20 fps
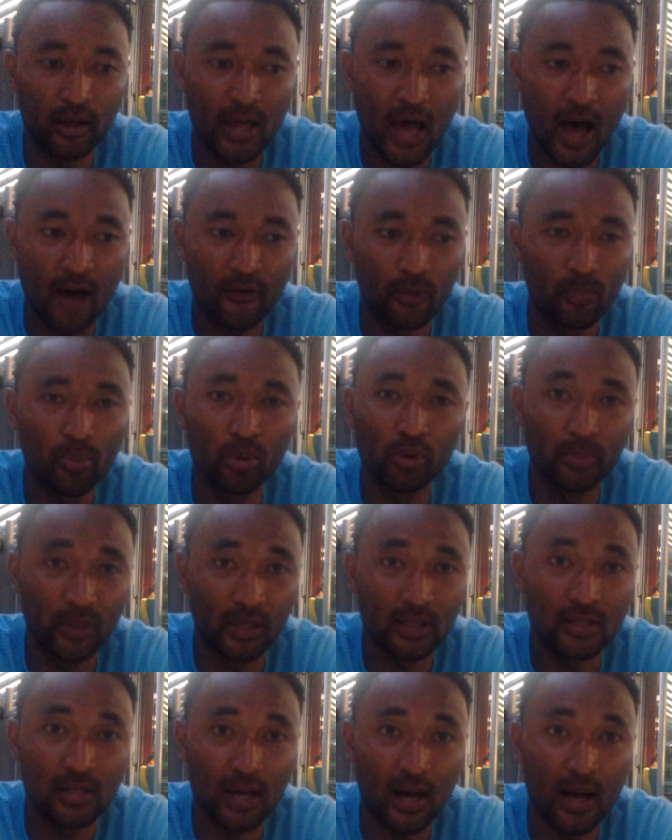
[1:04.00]
gaffer pulled
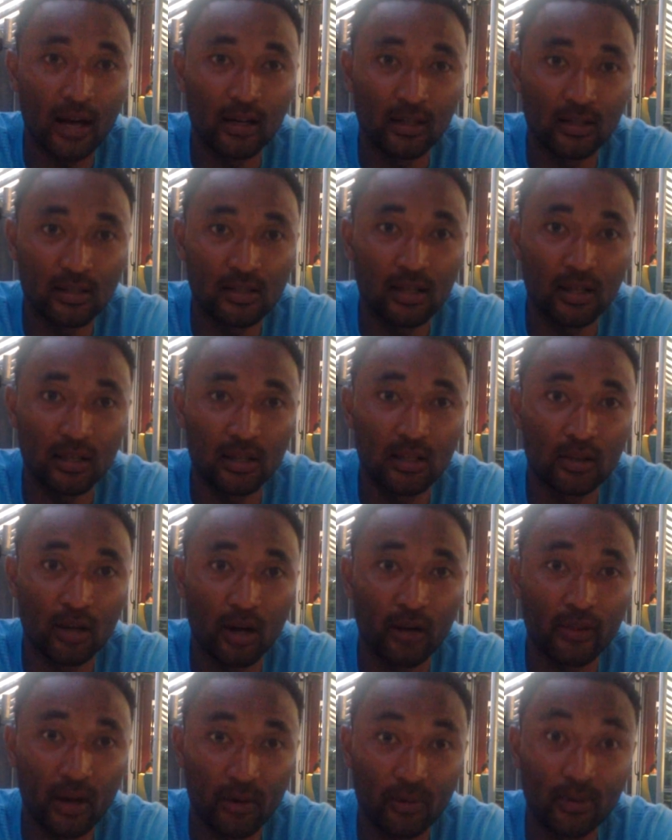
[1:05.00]
me aside and said he
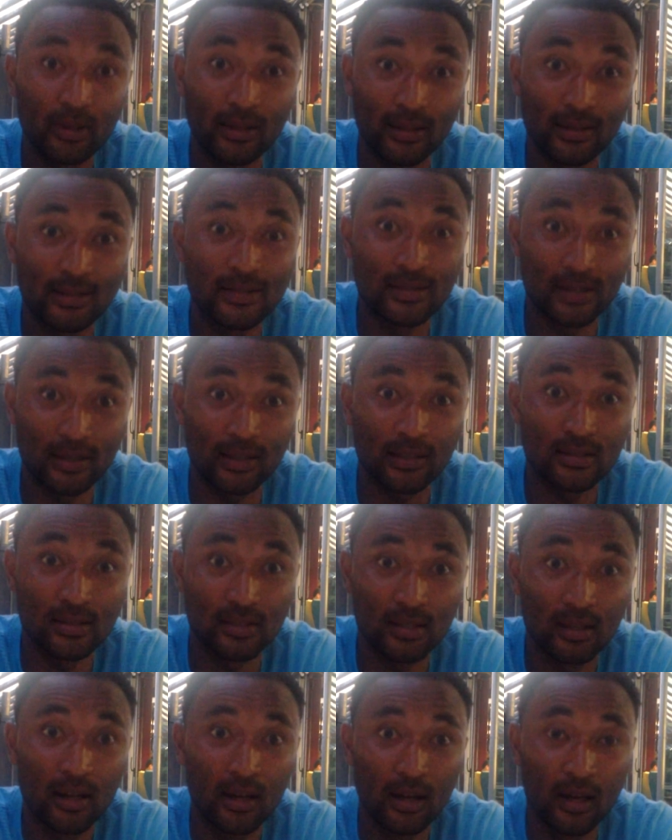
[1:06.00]
thought that we needed
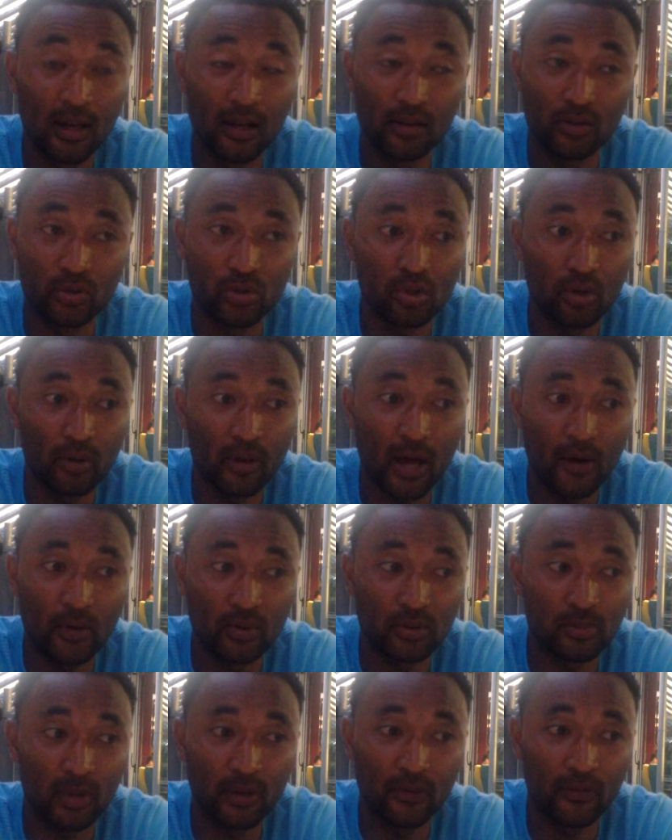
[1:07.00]
6. And so that
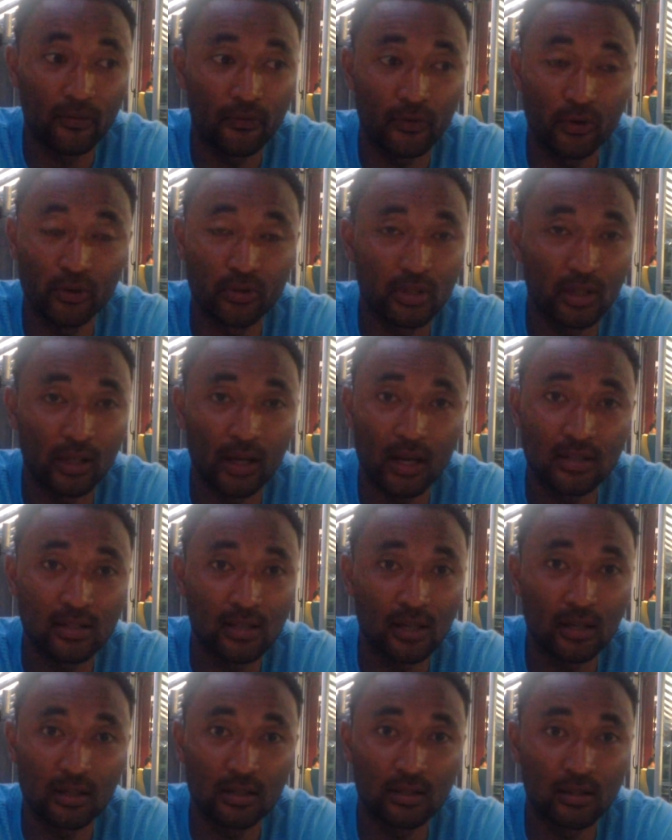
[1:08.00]
was my first thing I
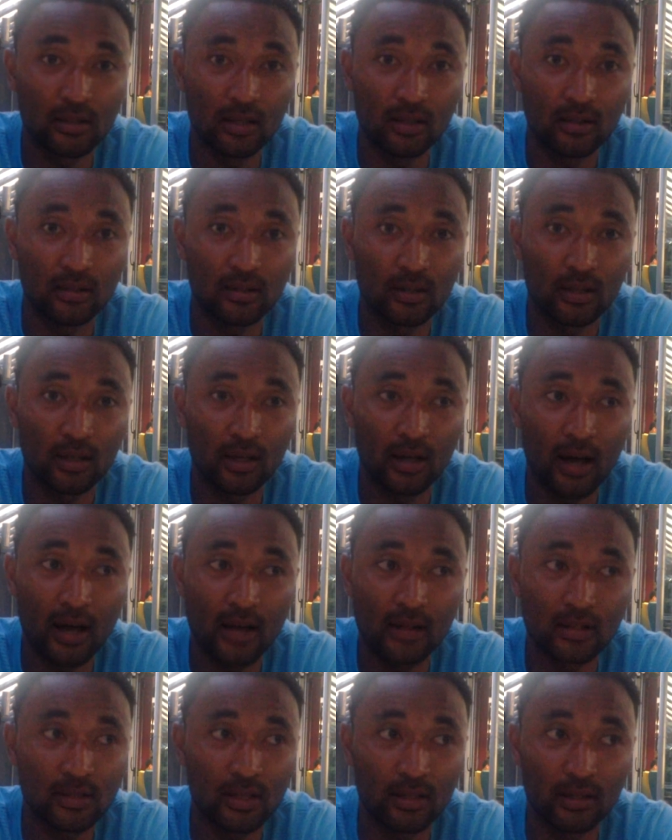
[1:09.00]
said into the
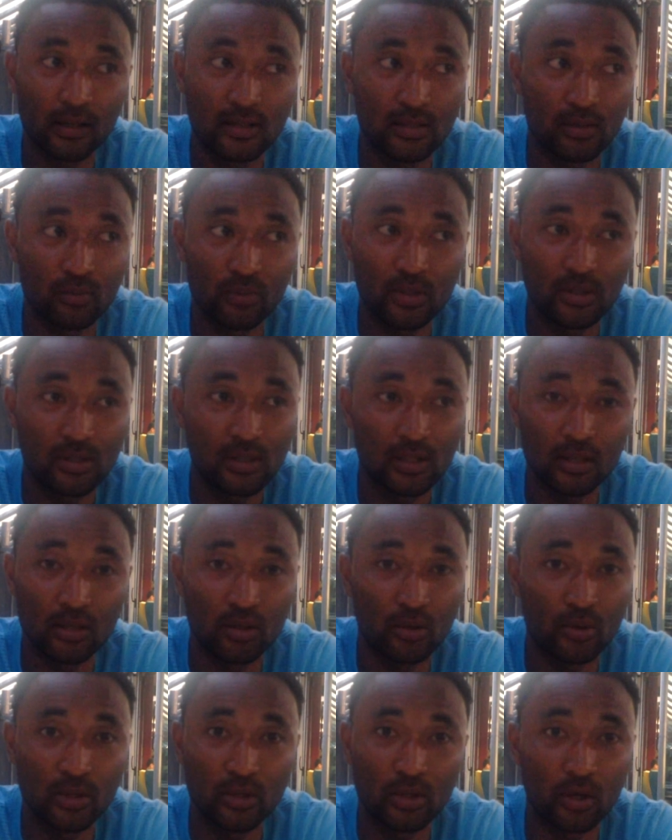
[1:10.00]
guys. I said, listen, we just need to
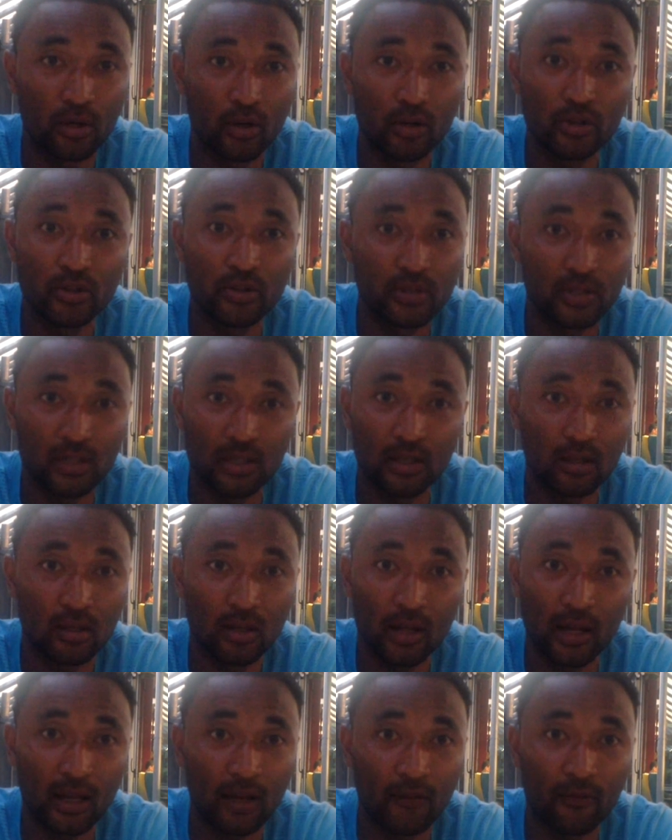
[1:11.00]
increase our urgency,
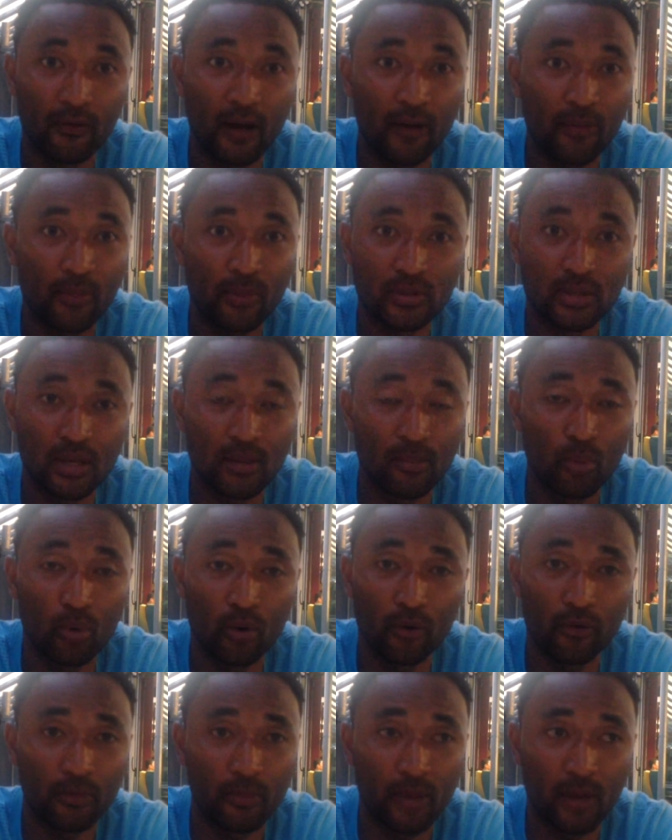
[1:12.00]
like 5%
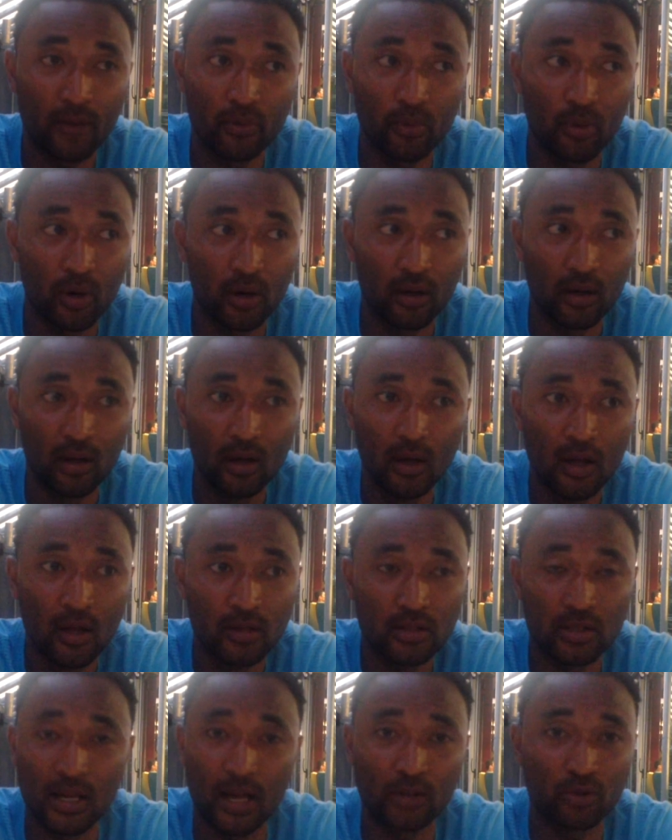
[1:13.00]
more from everyone.
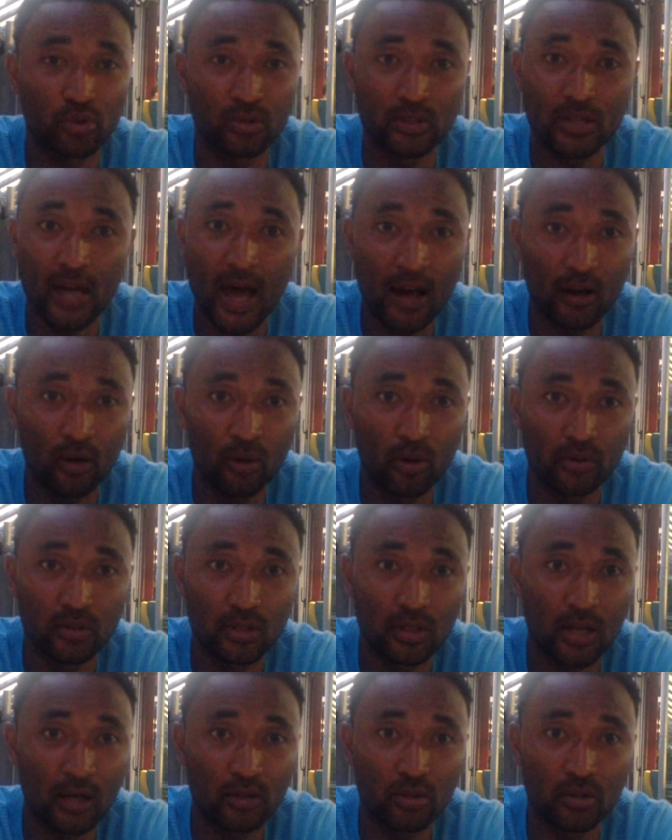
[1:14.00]
It's an extra tackle,
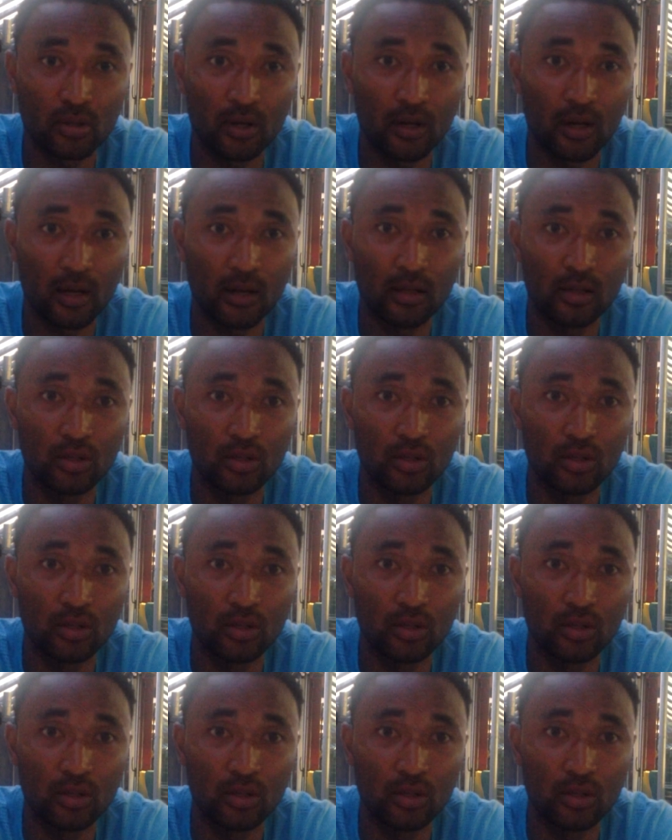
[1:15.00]
it's an extra,